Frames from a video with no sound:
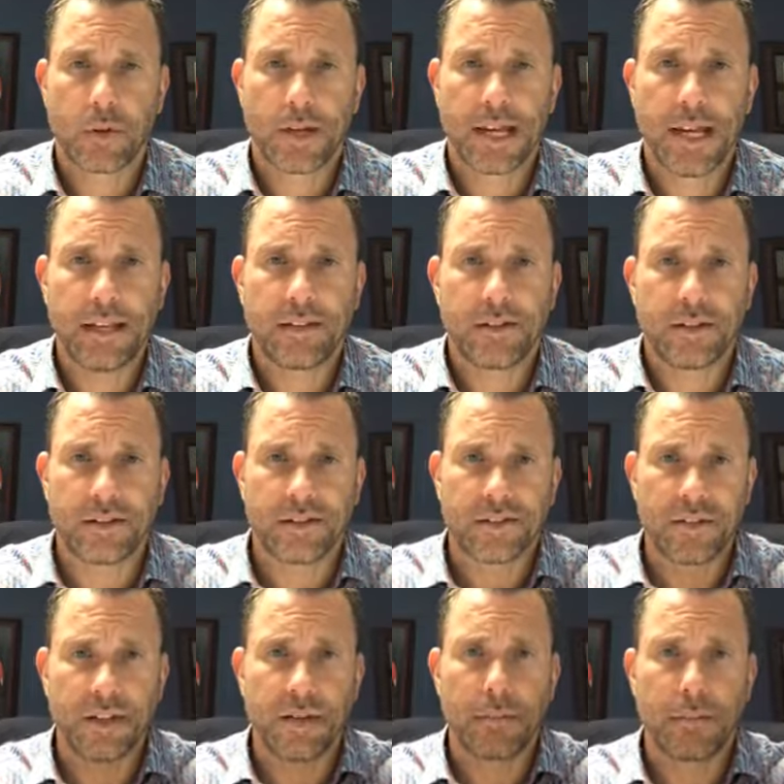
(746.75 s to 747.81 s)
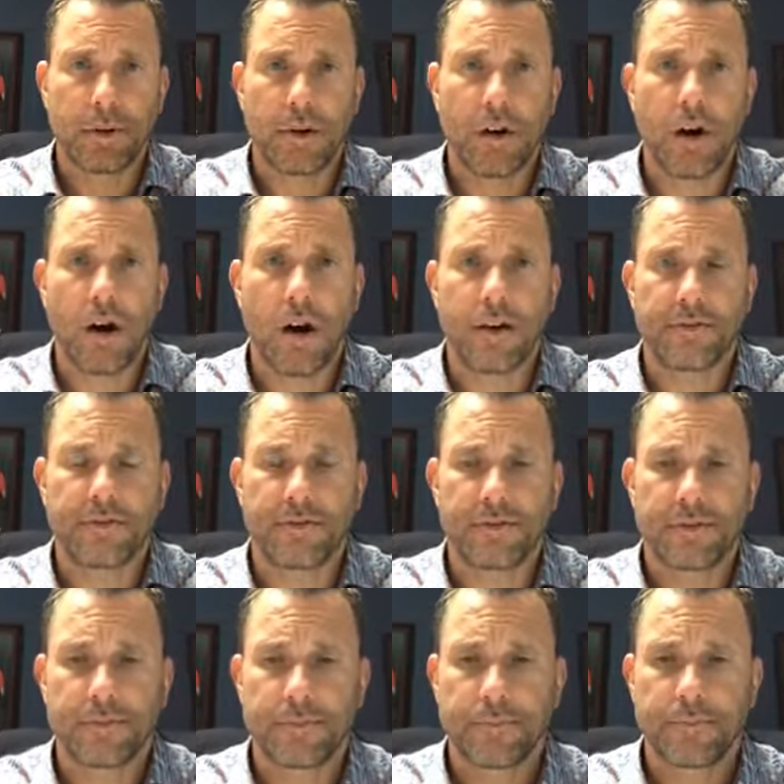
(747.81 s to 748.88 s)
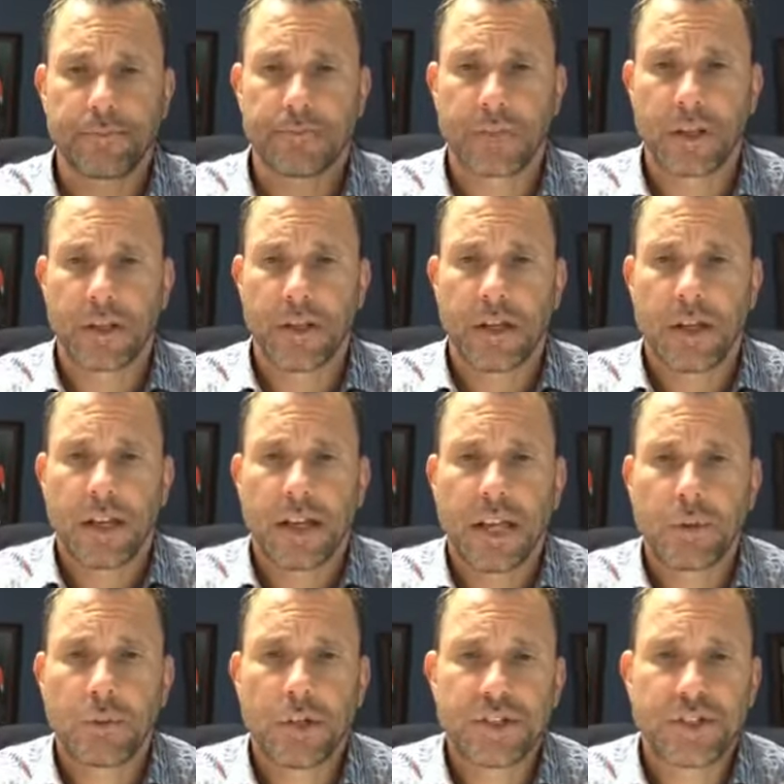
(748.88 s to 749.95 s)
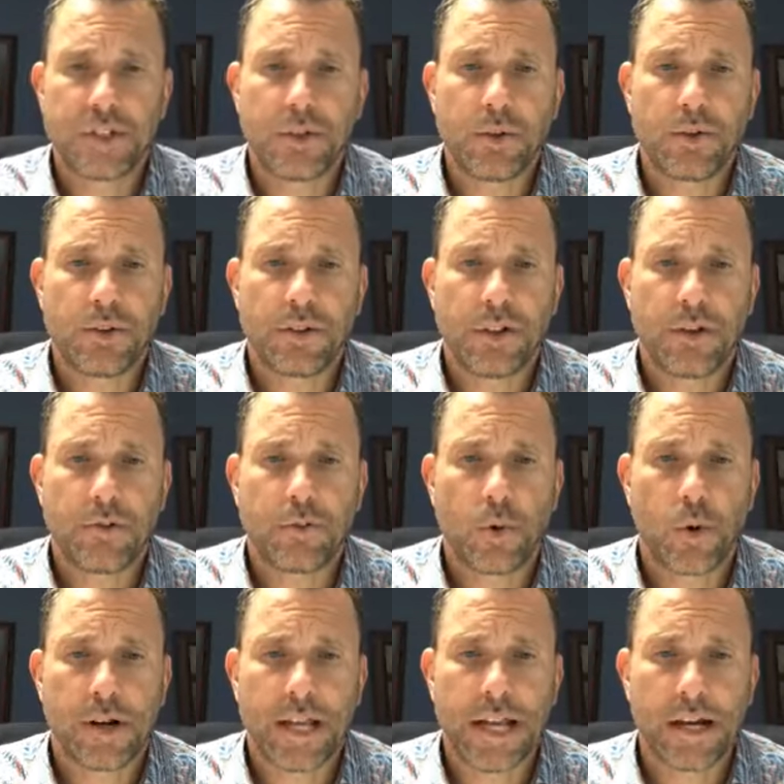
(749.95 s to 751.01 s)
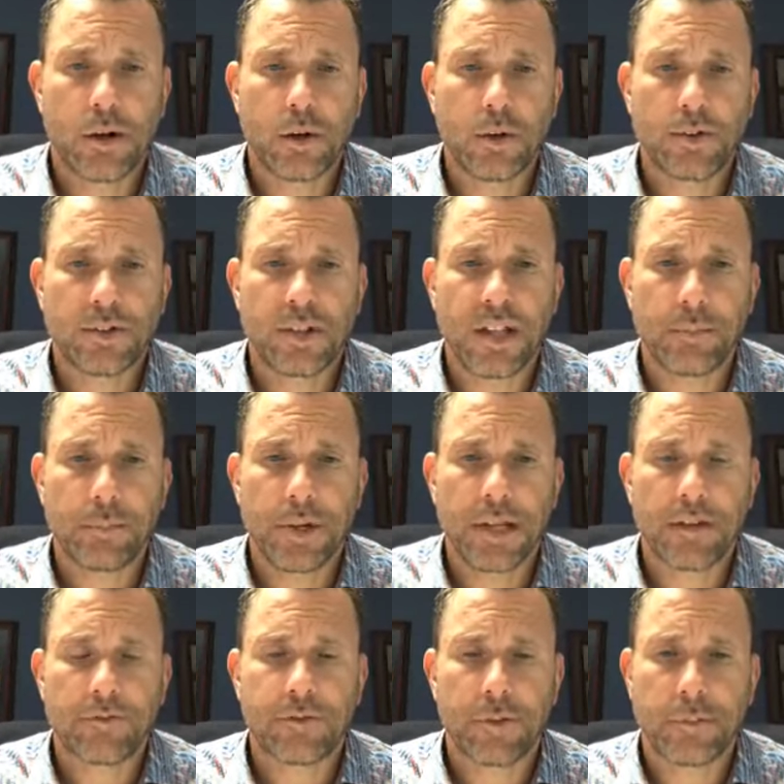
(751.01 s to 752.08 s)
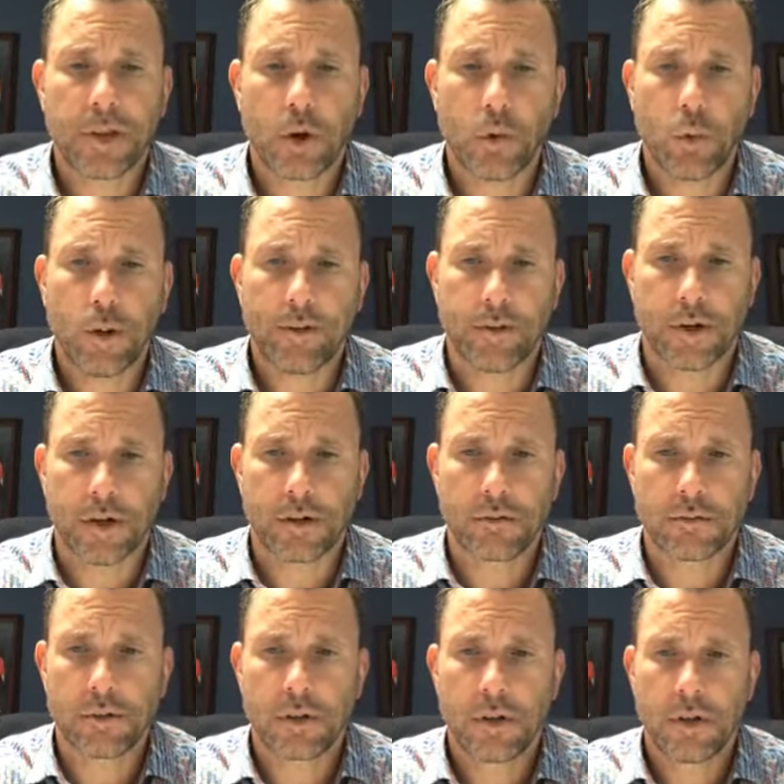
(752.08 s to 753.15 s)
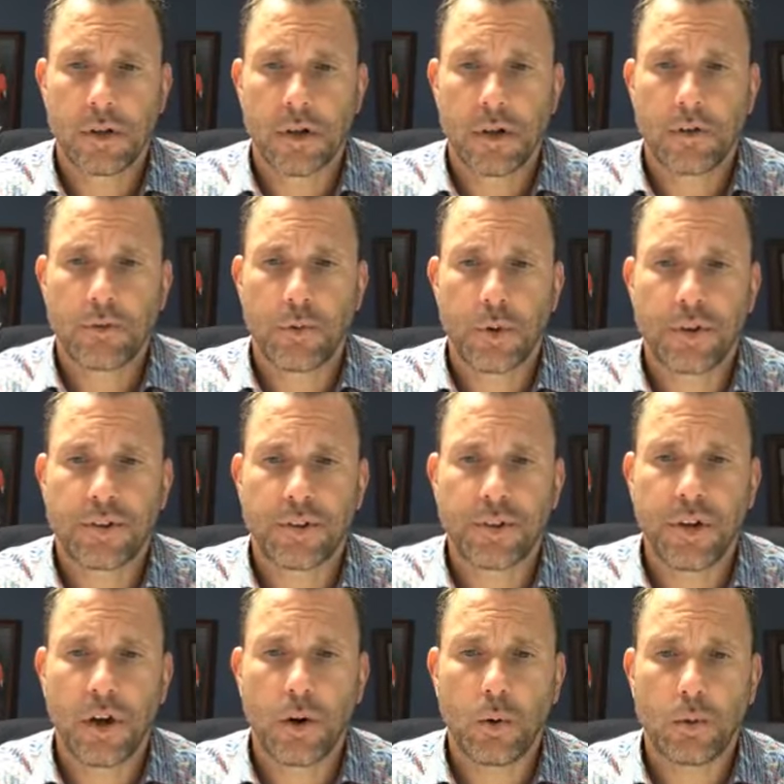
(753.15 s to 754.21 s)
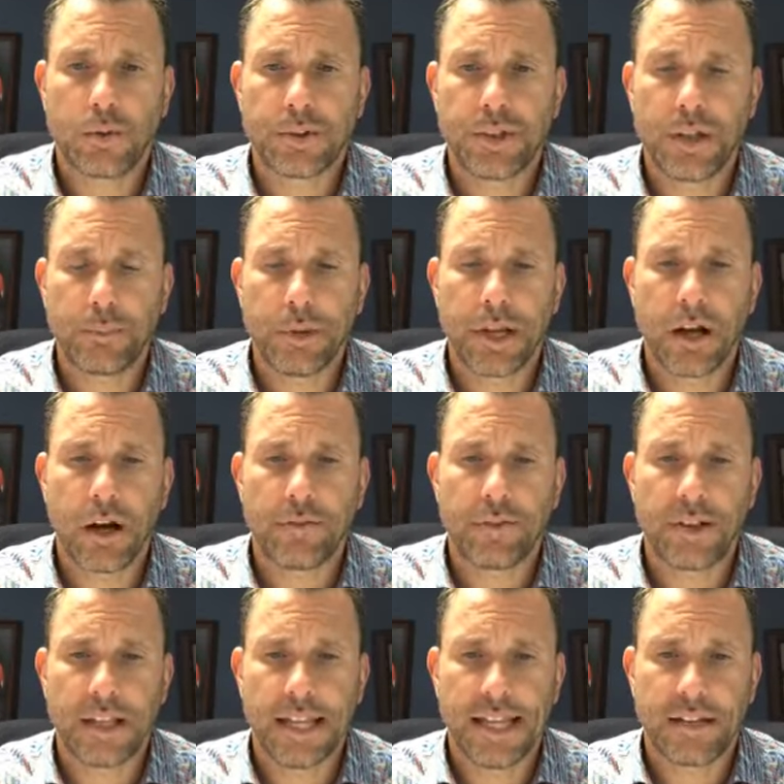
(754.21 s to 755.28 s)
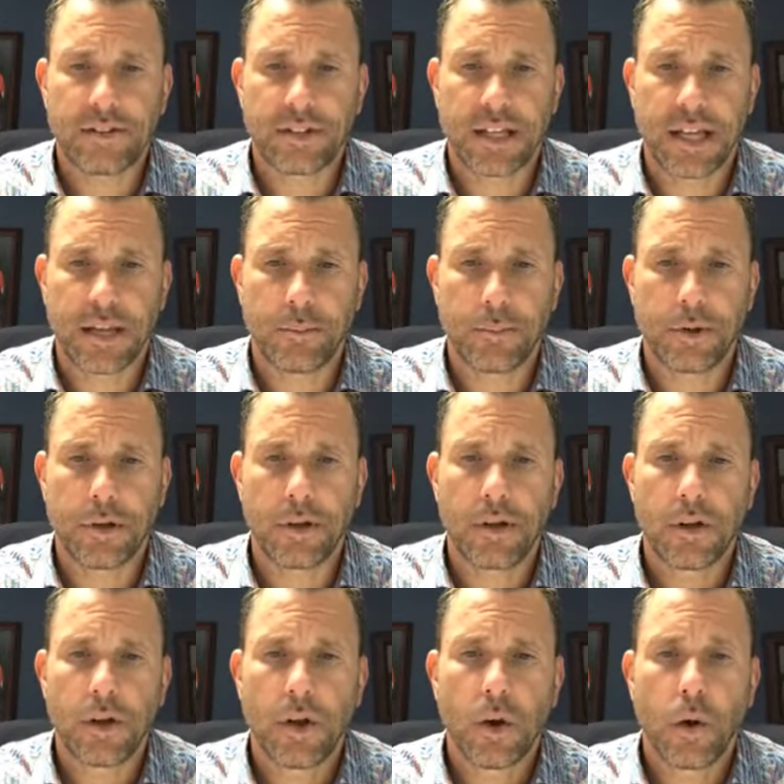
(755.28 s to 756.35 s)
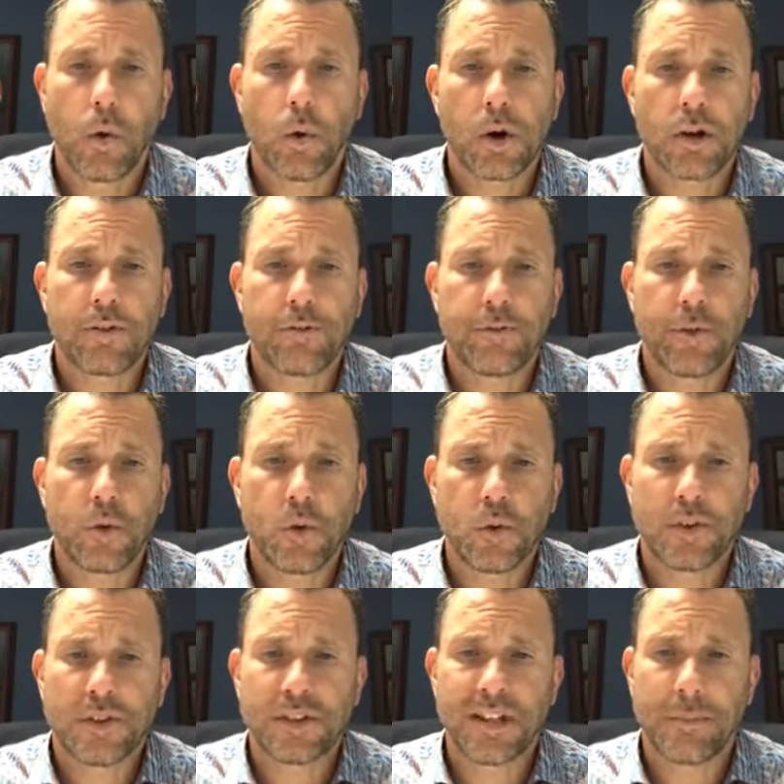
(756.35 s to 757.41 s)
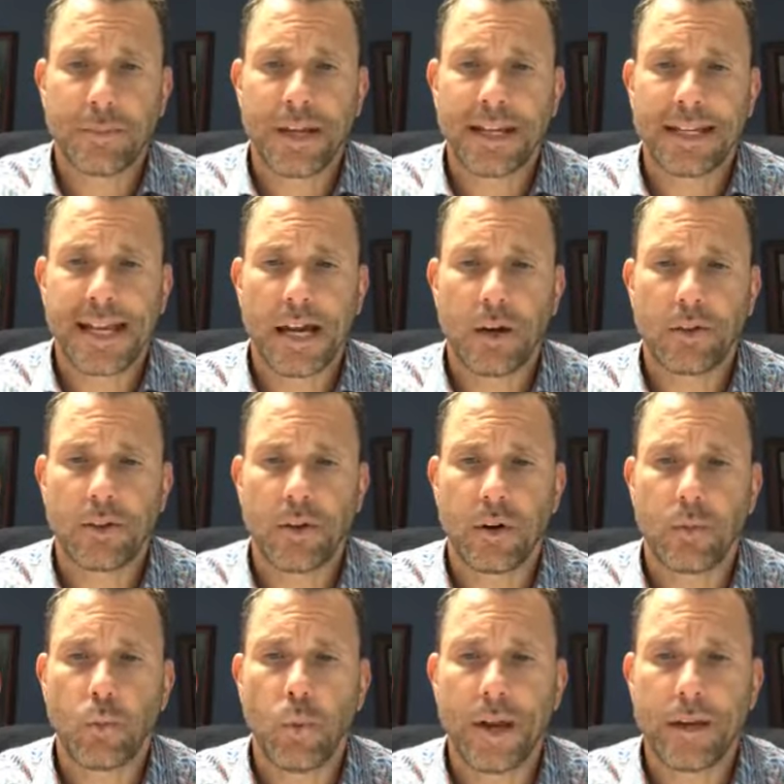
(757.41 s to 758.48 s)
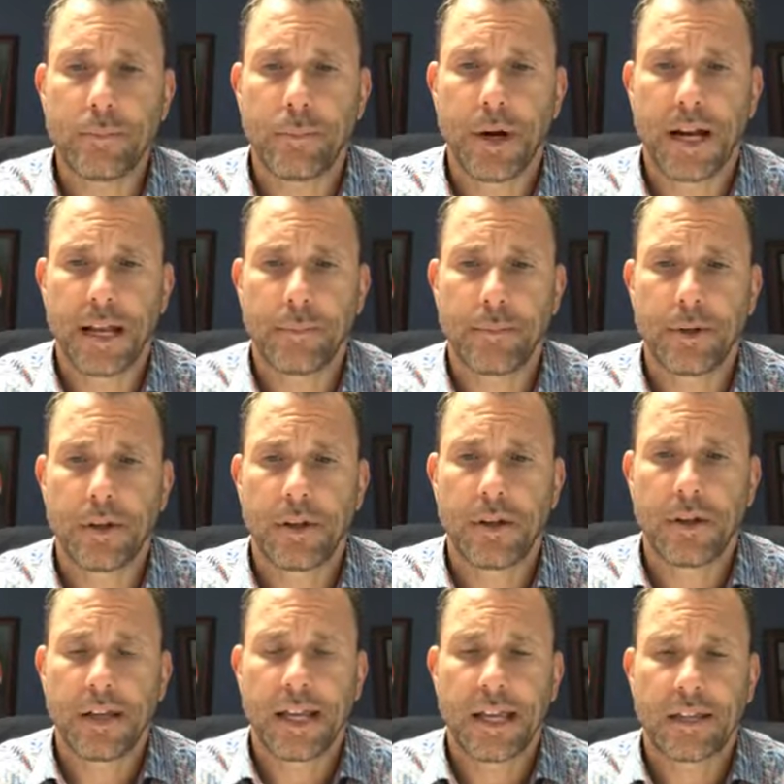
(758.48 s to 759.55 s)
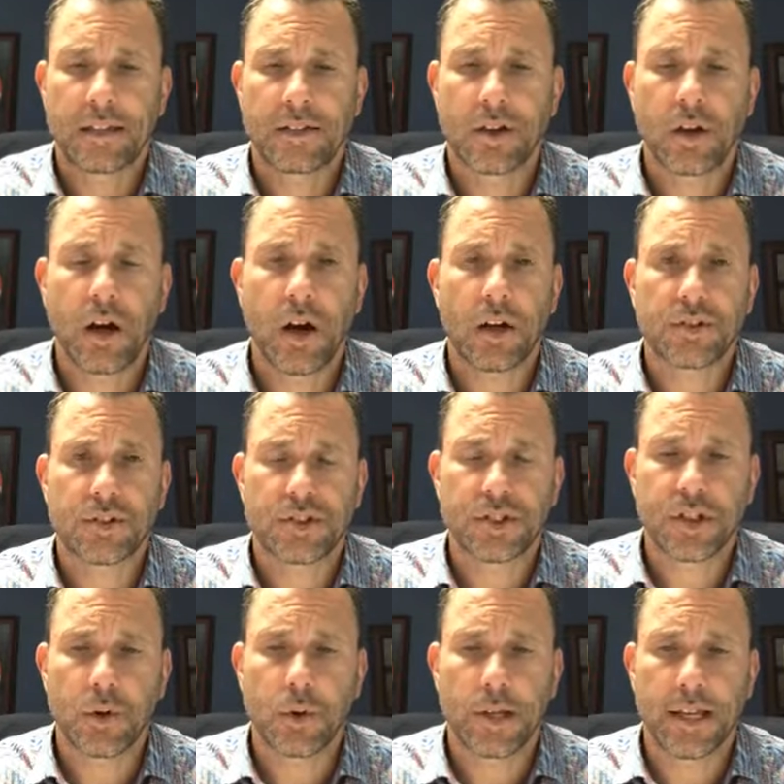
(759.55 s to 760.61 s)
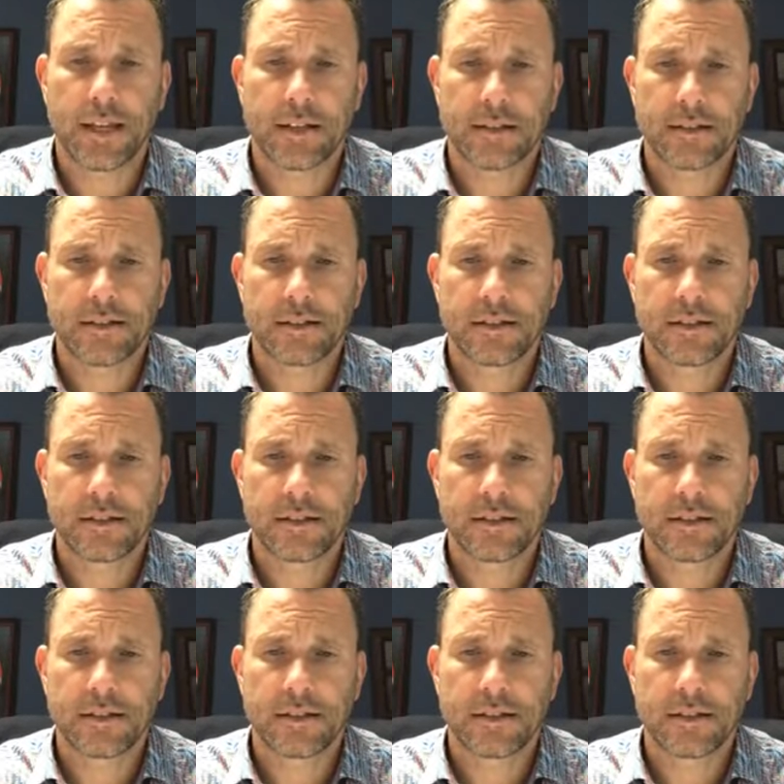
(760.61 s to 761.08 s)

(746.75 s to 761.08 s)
Okay, to slip off. It was used for an arrow slipping from the quiver, for snow slipping off a landscape, or a food slipping down the windpipe to cause choking.